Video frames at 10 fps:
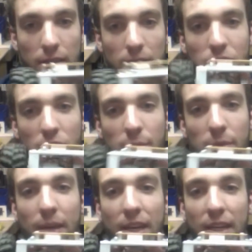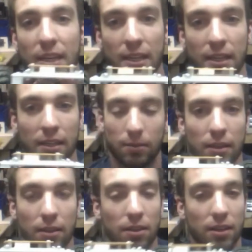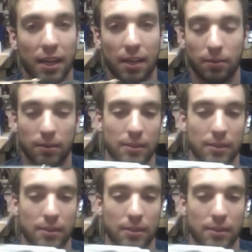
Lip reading: German made. They're like